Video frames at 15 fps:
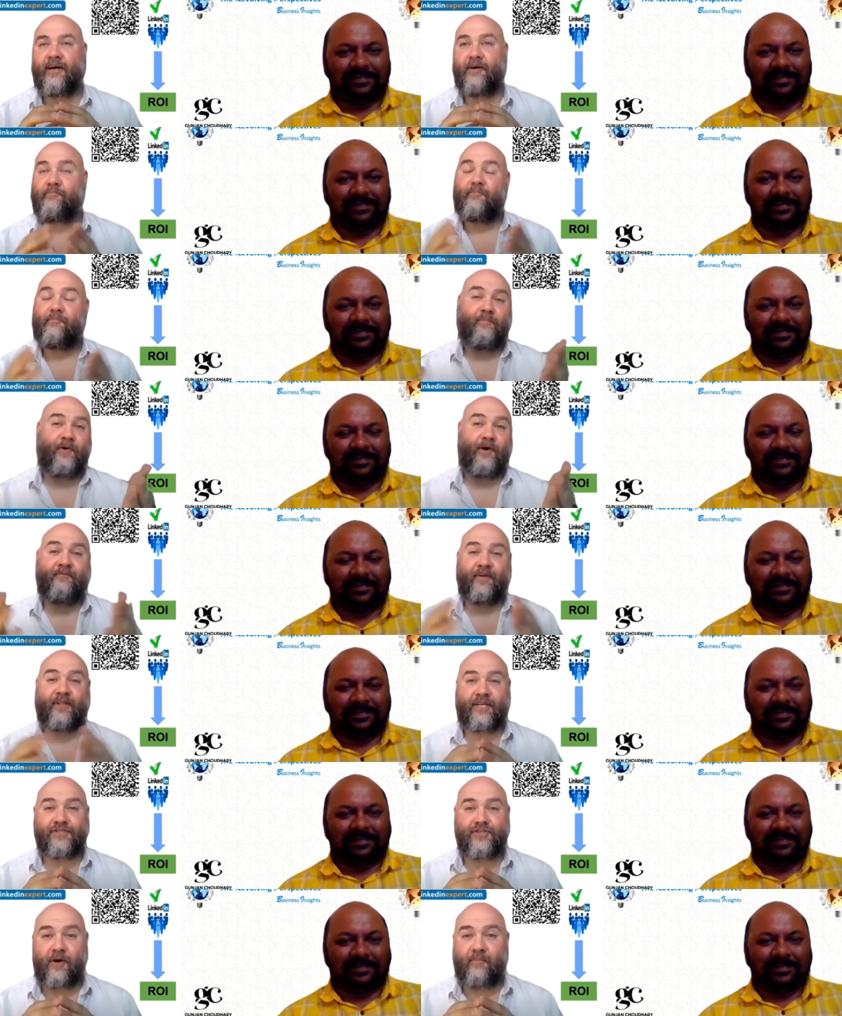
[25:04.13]
Speaker 1: a perfect
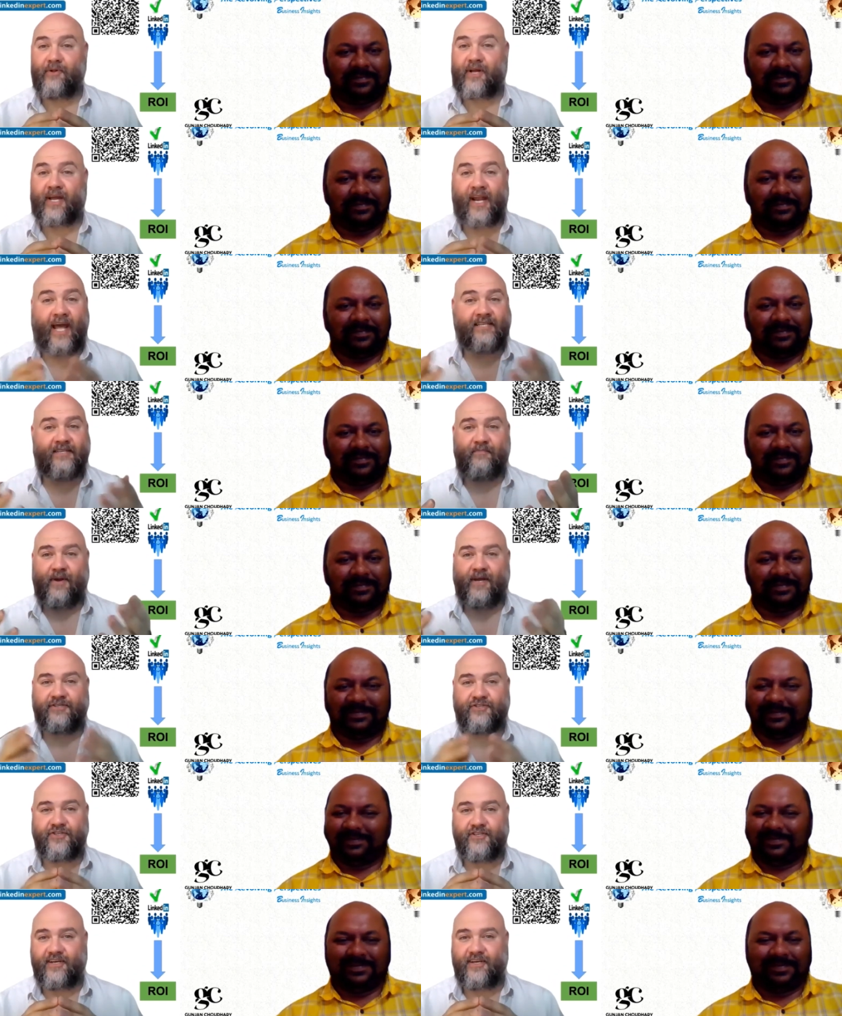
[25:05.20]
example connect and
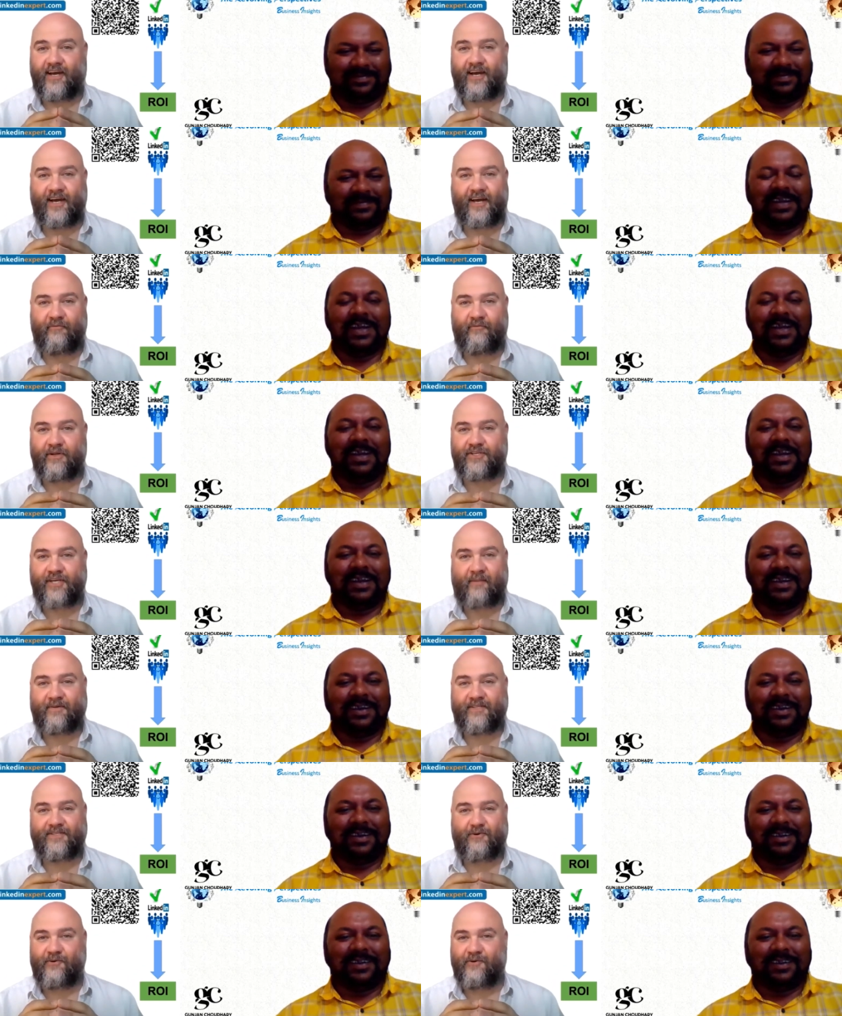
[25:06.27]
pitch uh, which
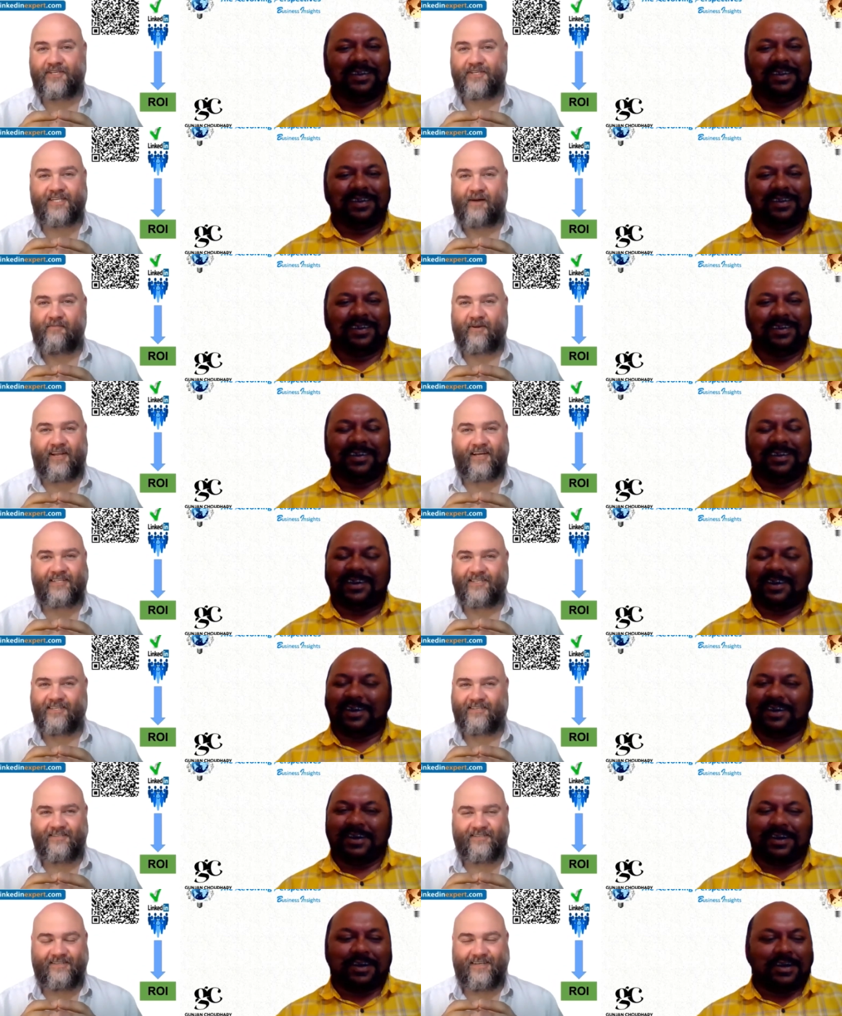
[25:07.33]
happens all the time on linkedin
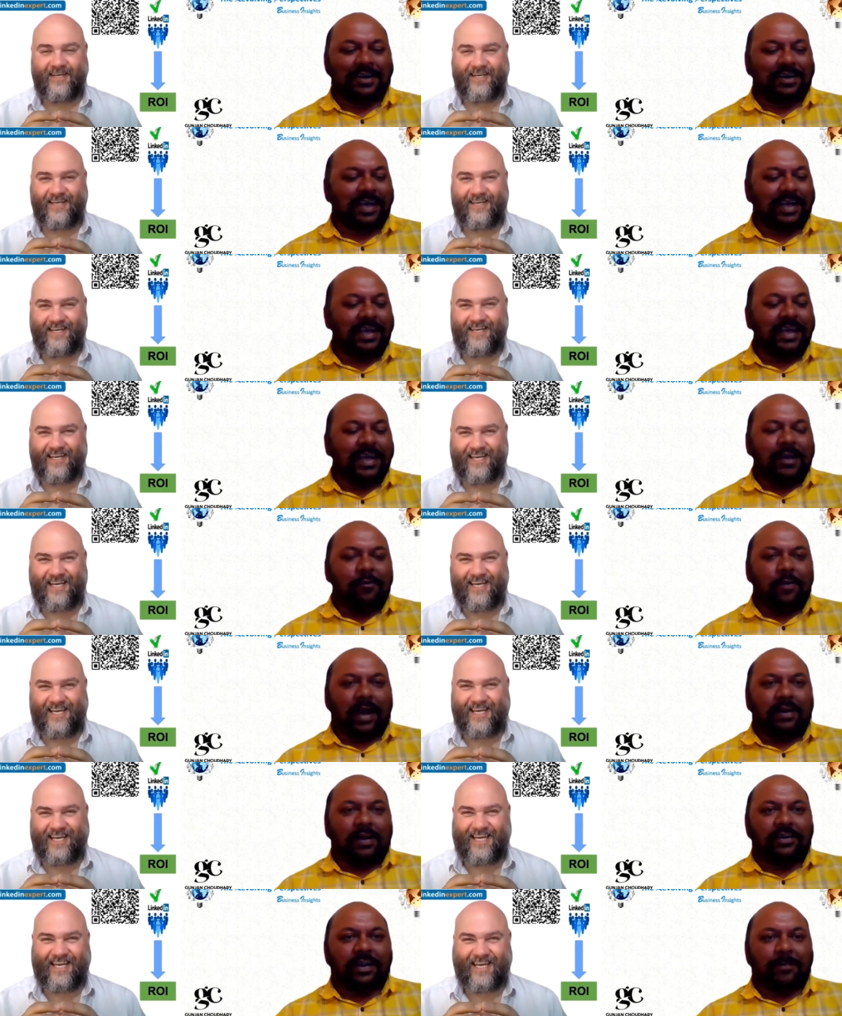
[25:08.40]
Speaker 2: okay
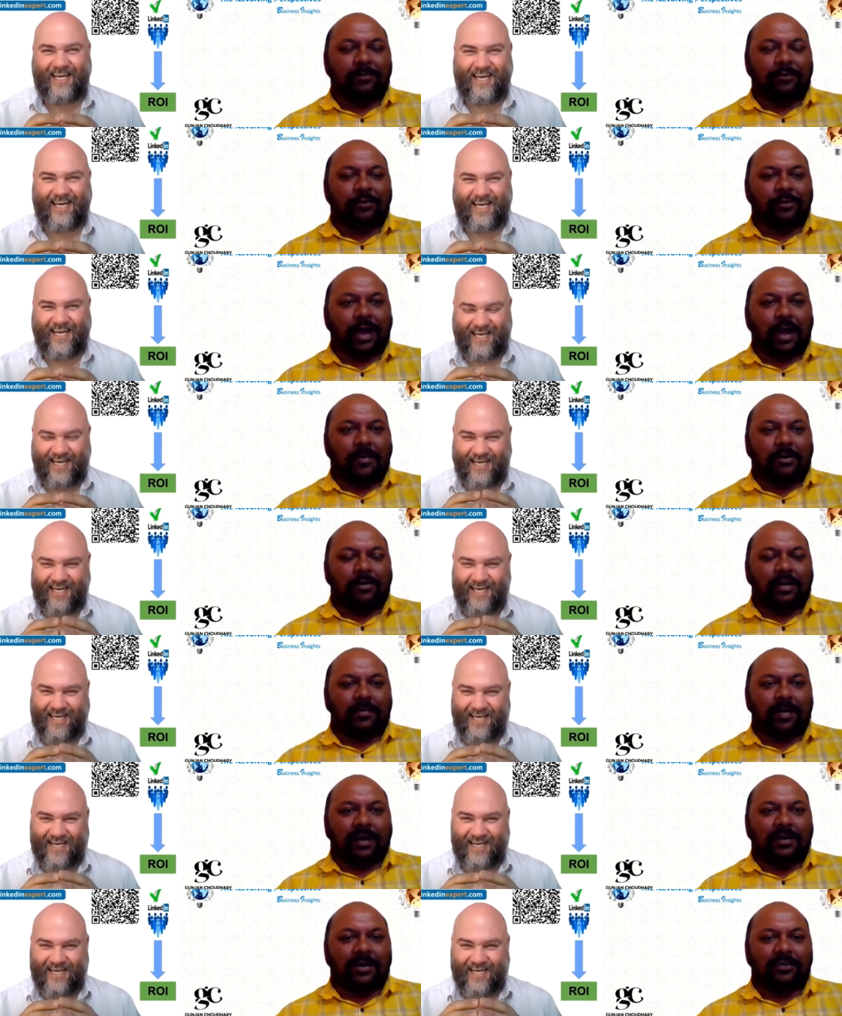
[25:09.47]
one tip to come out of the
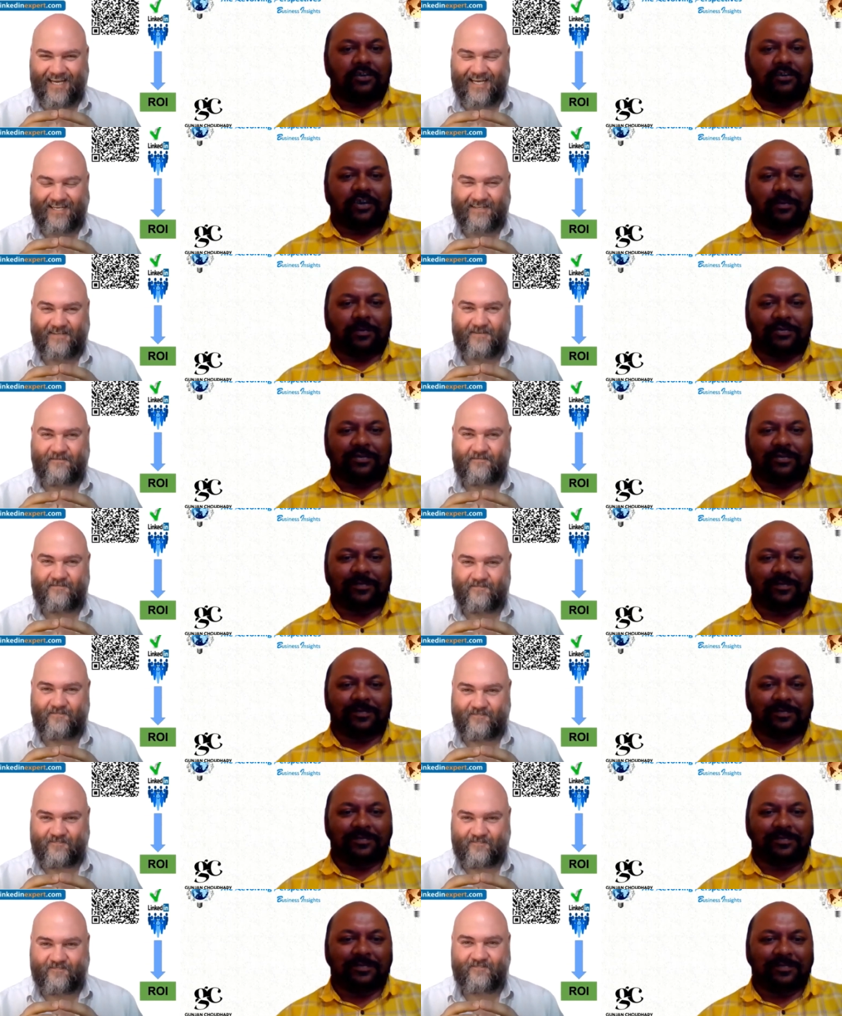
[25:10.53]
bad relationships
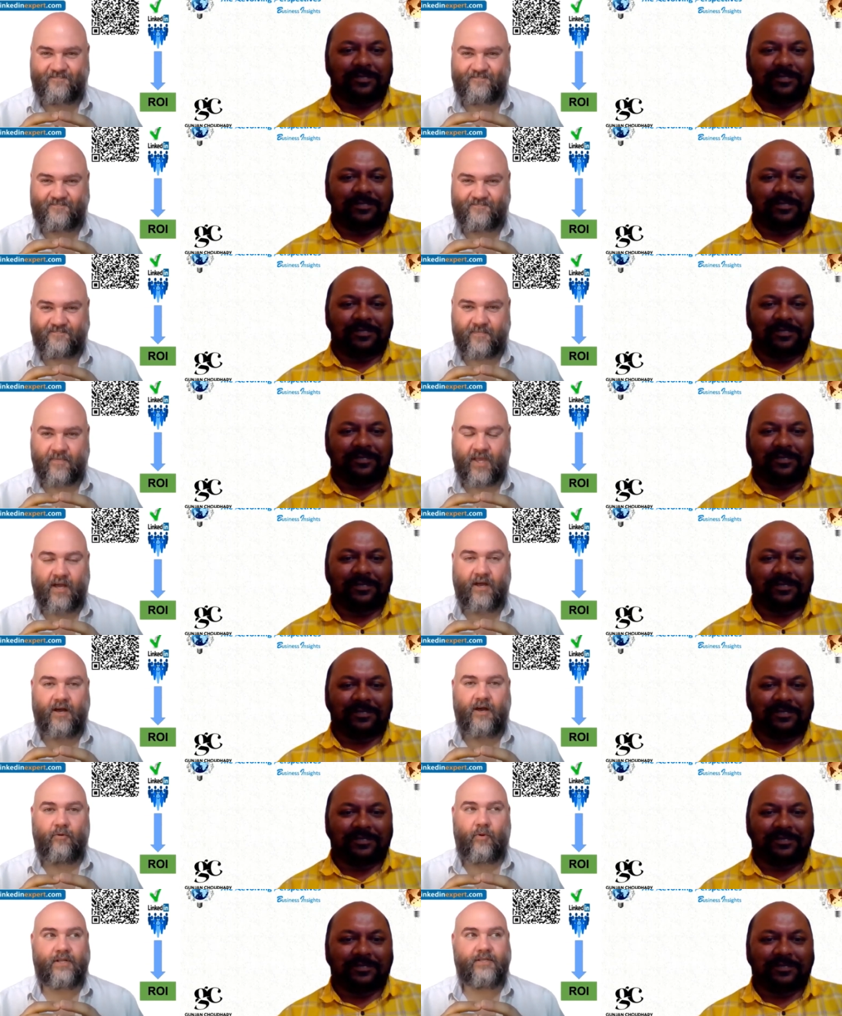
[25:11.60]

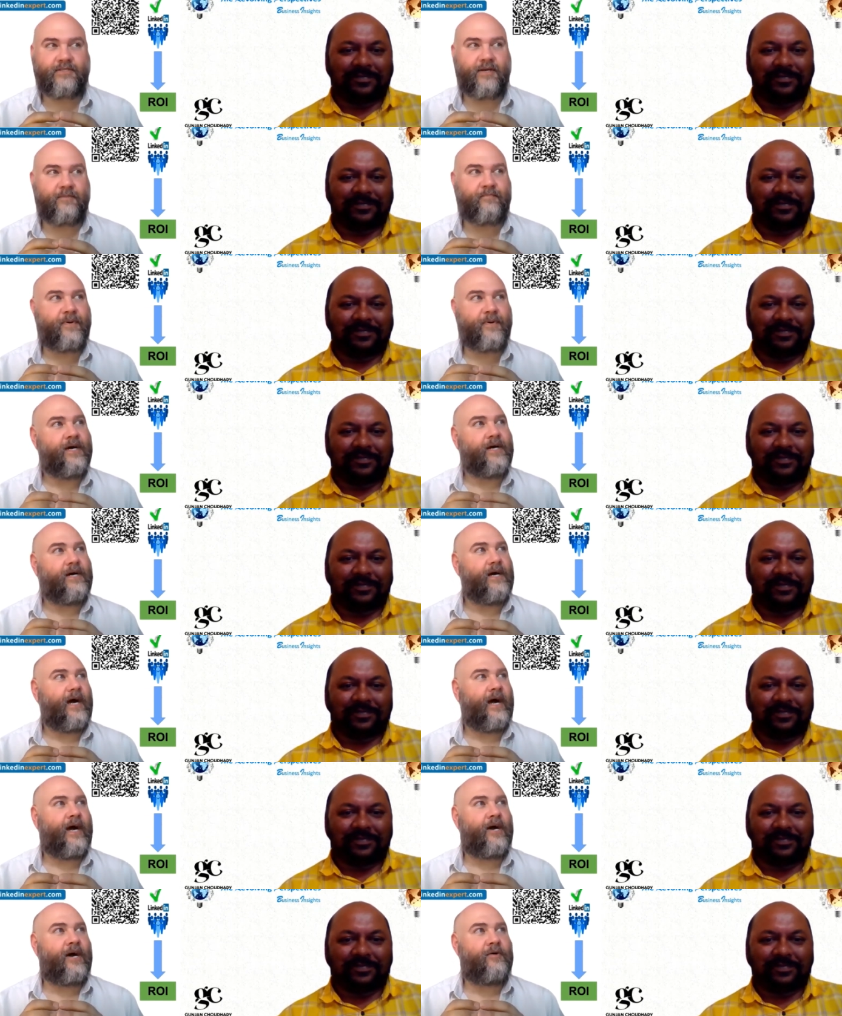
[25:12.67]
Speaker 1: one tip
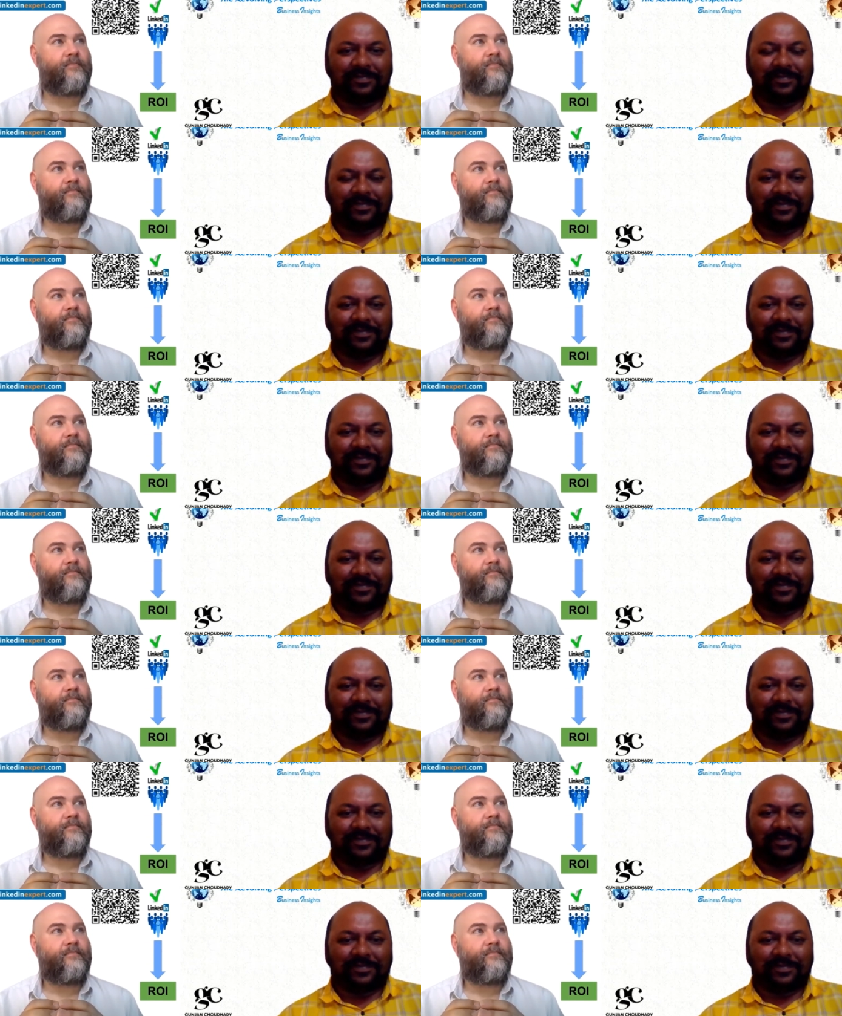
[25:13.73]
um,